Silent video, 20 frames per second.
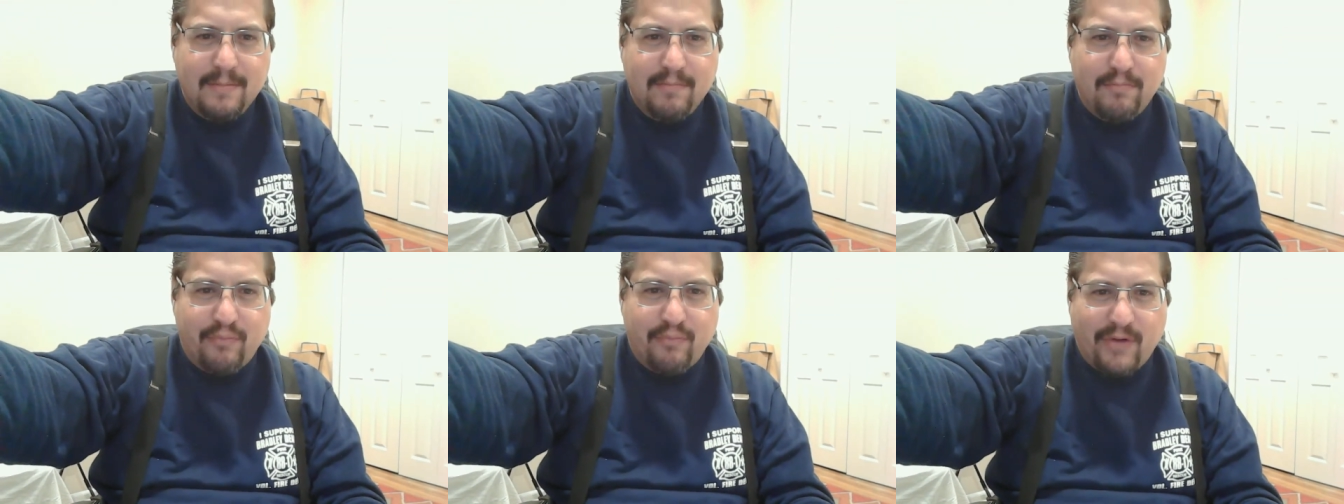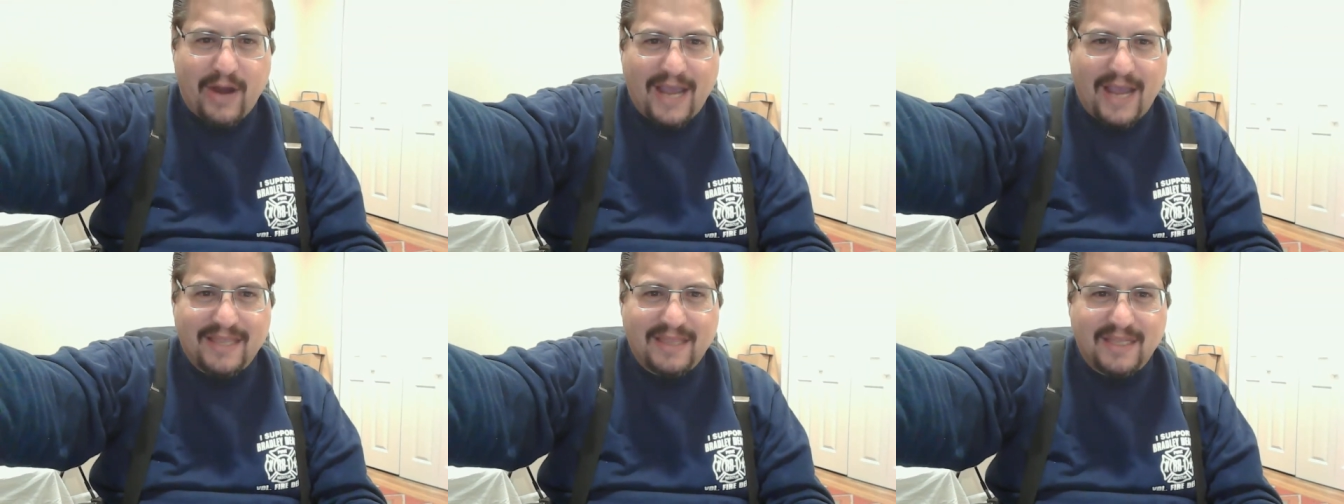
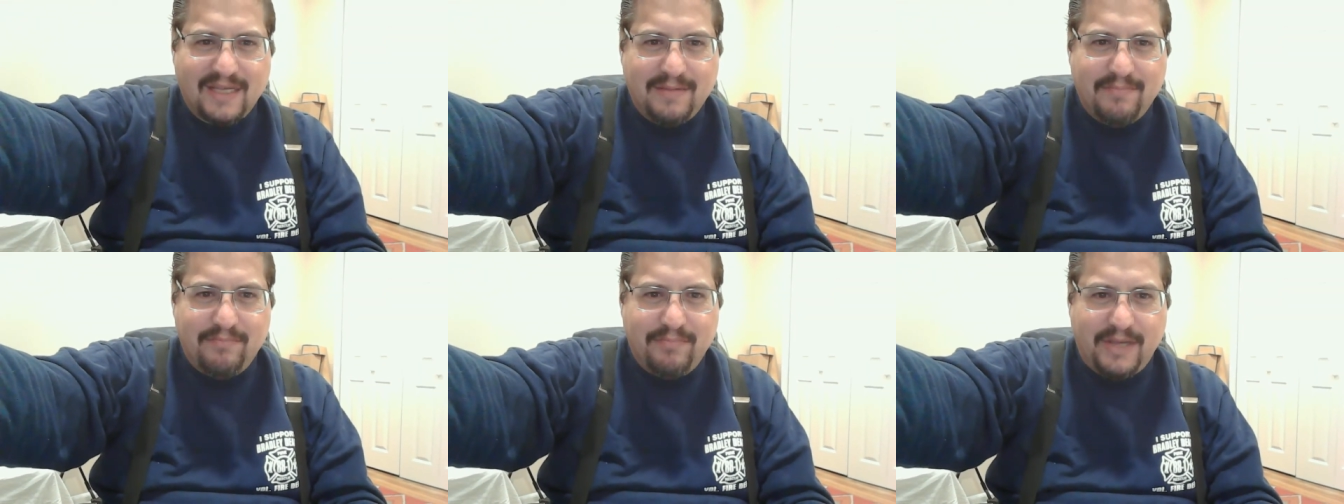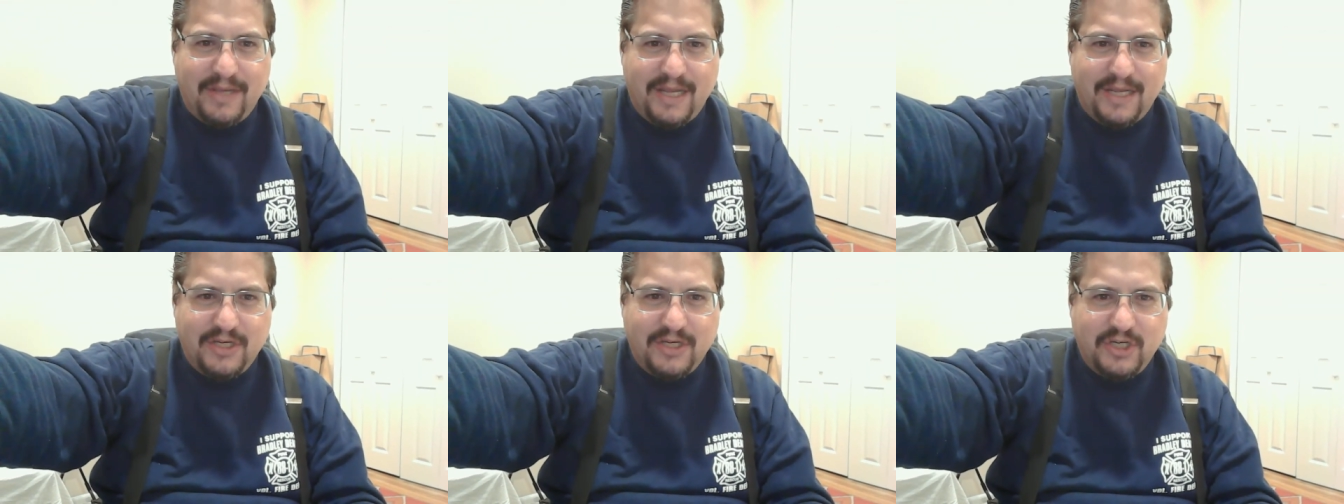Bradley
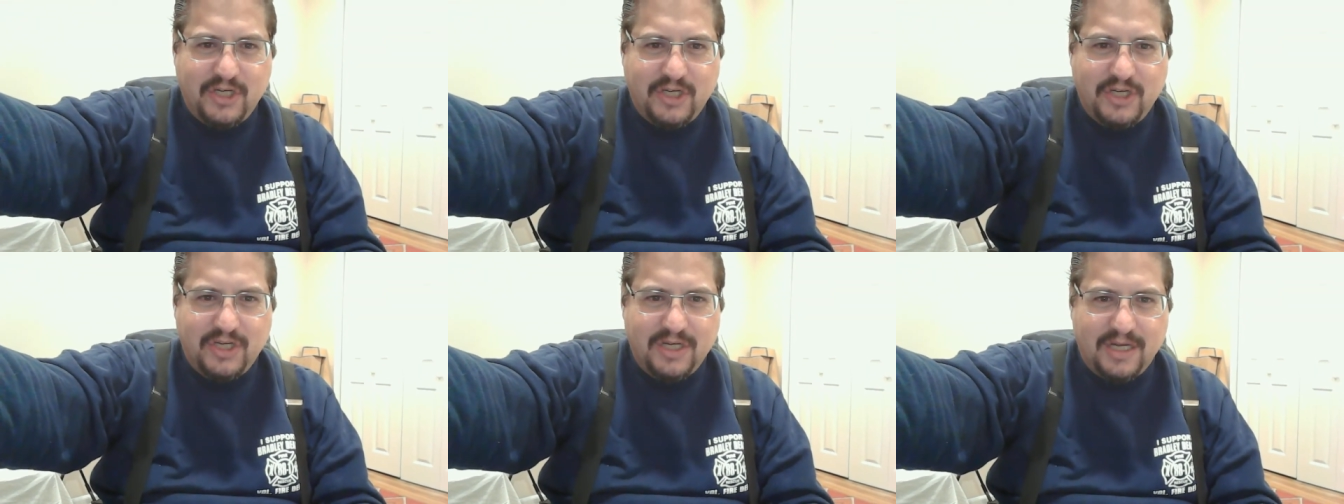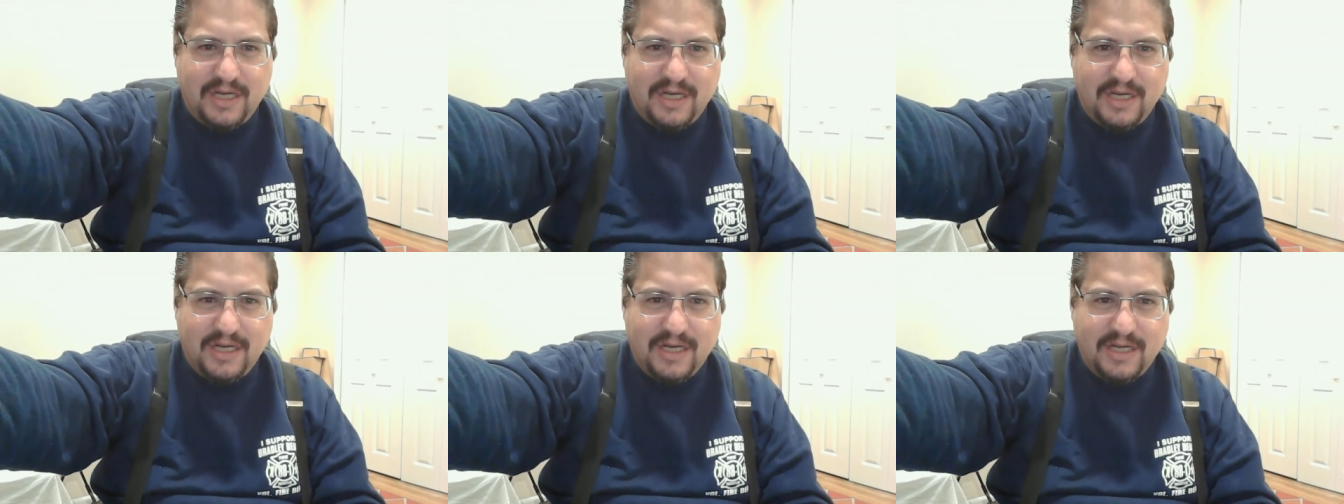Beach
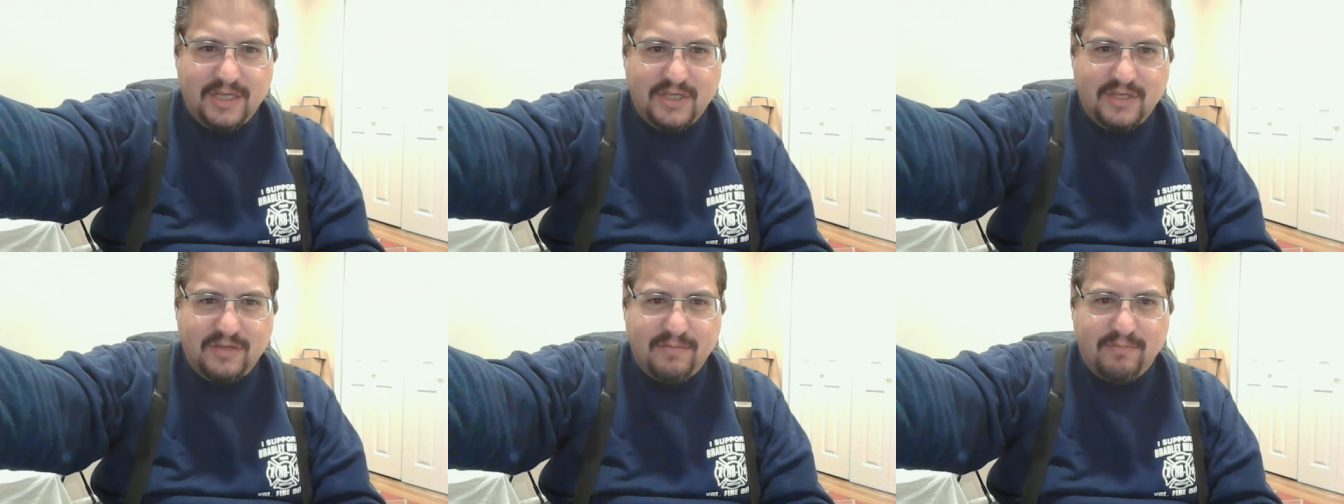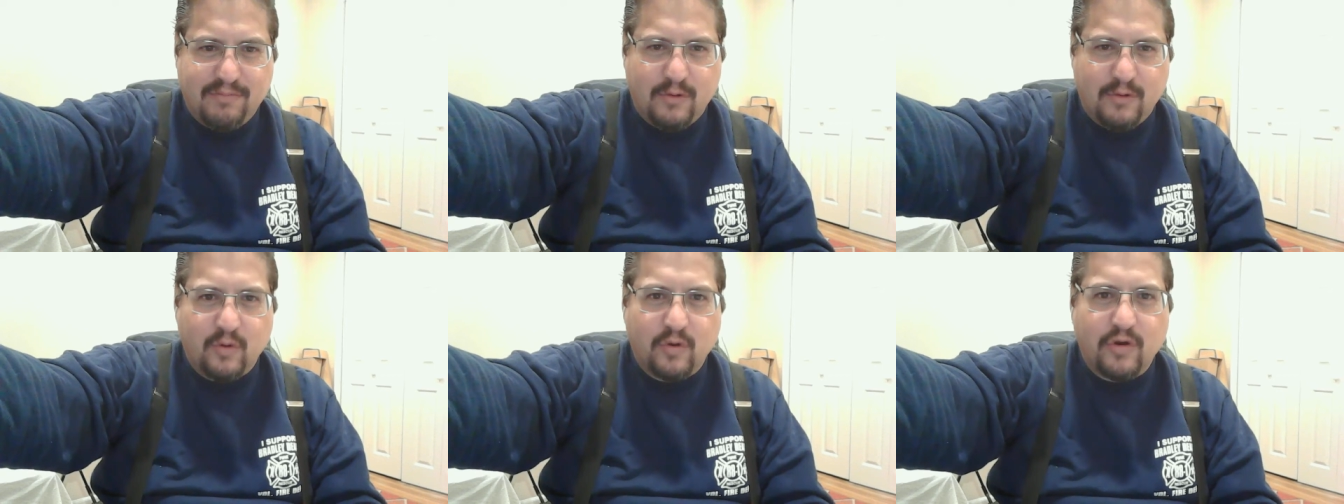
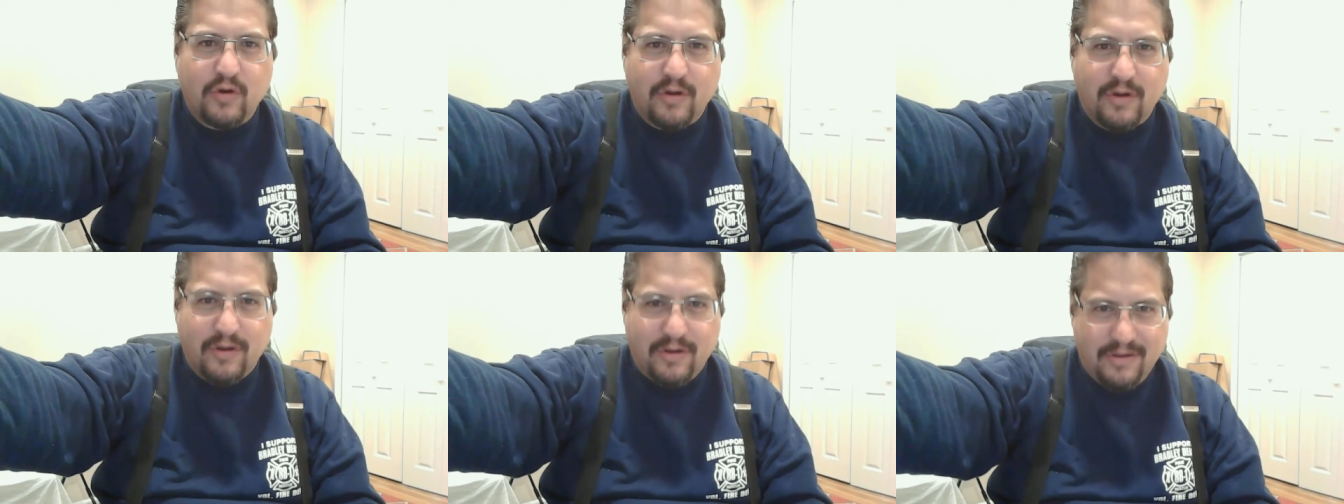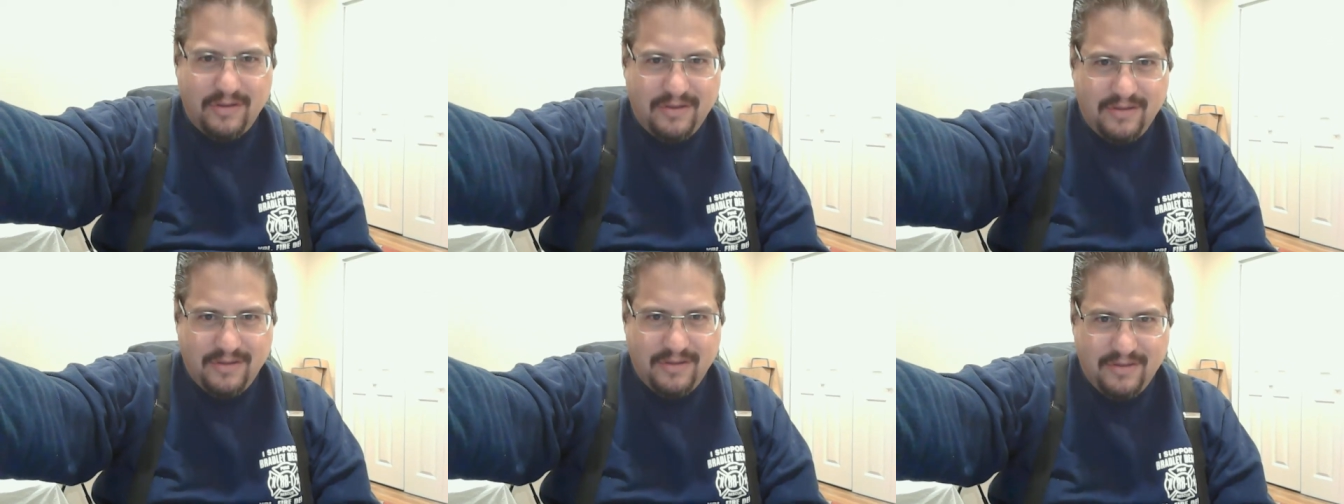supporter
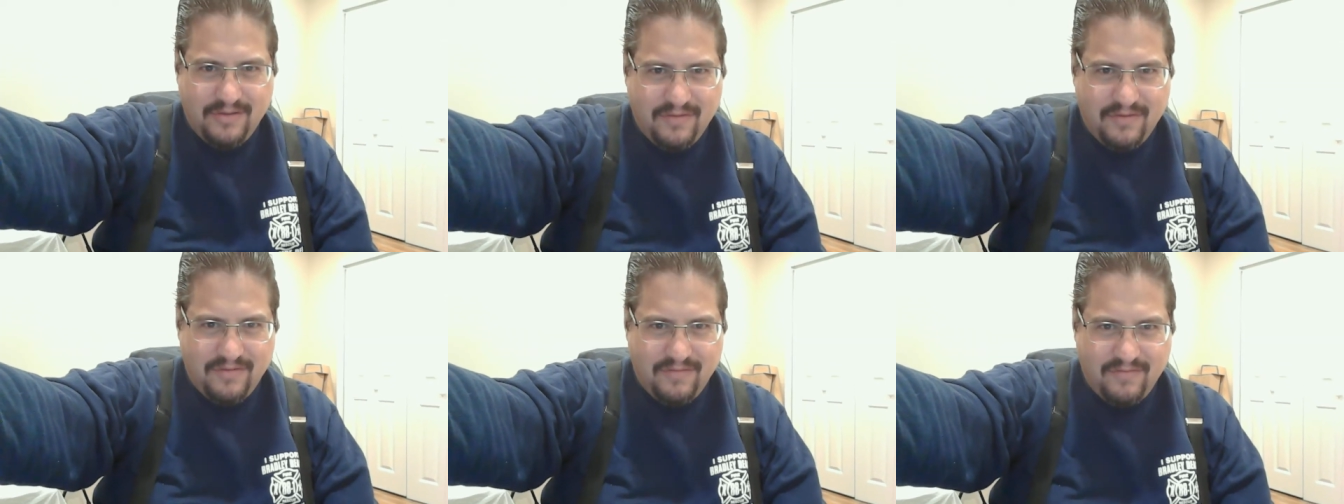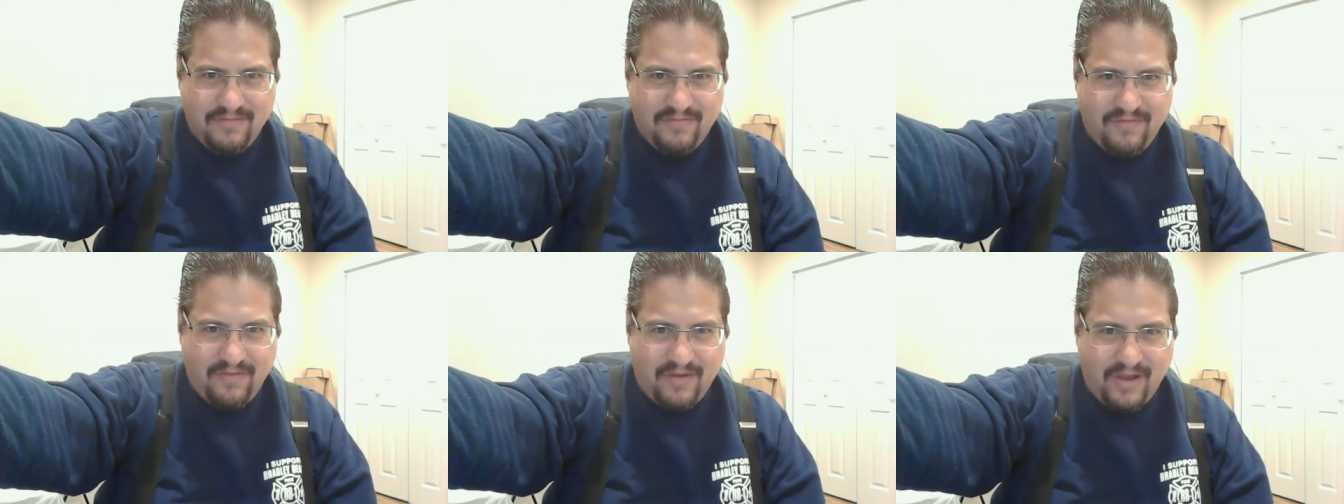
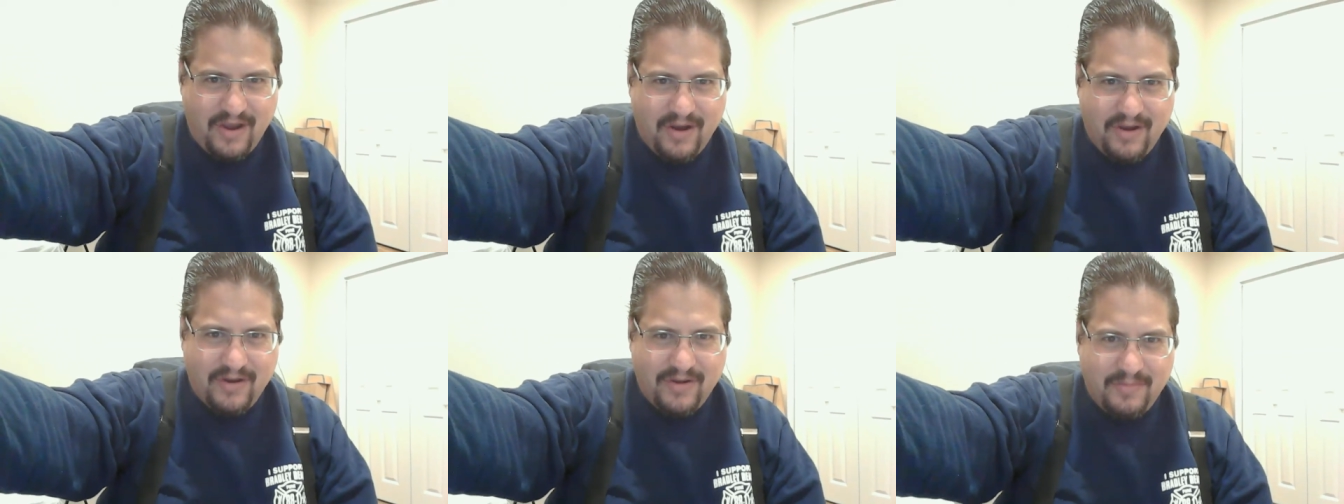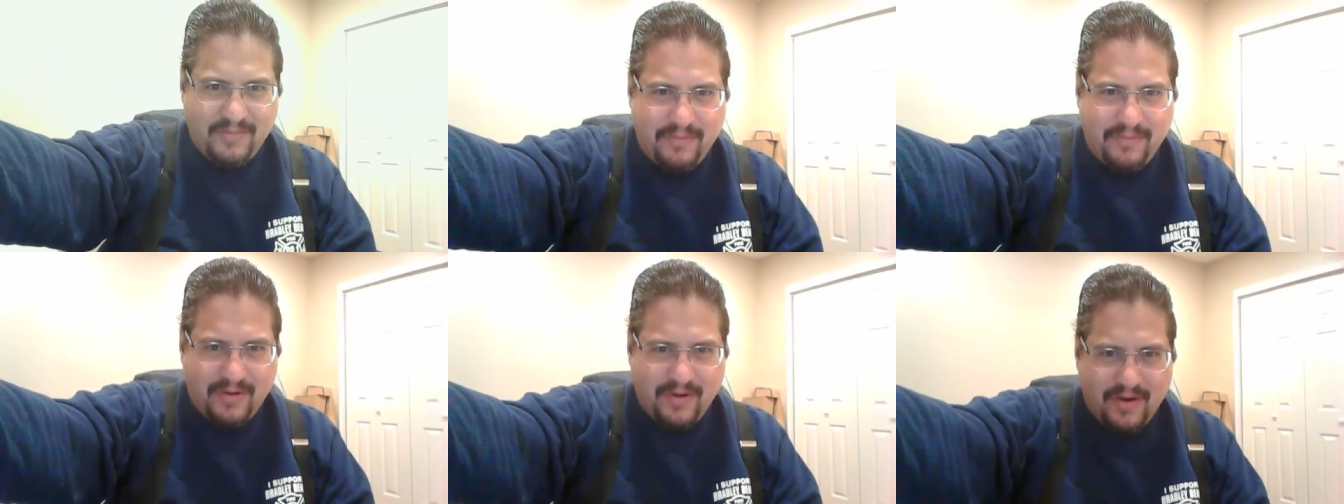fire
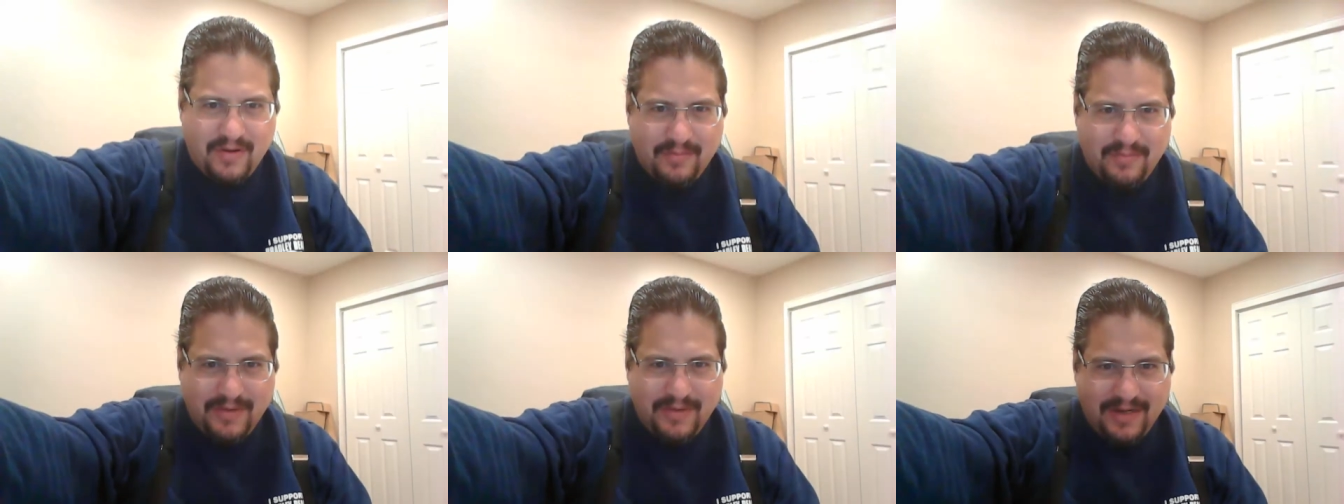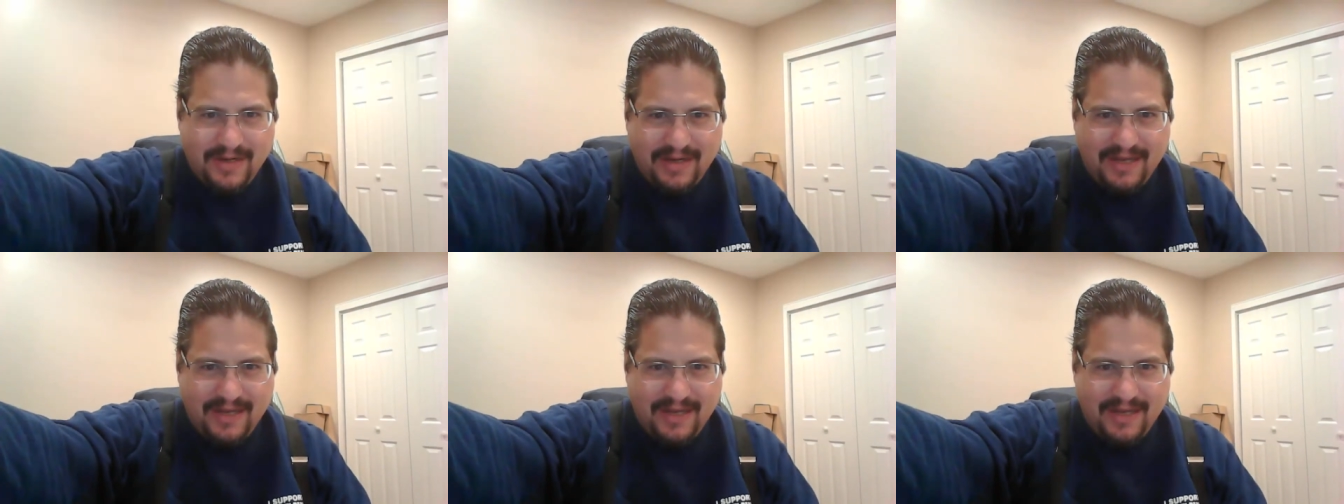department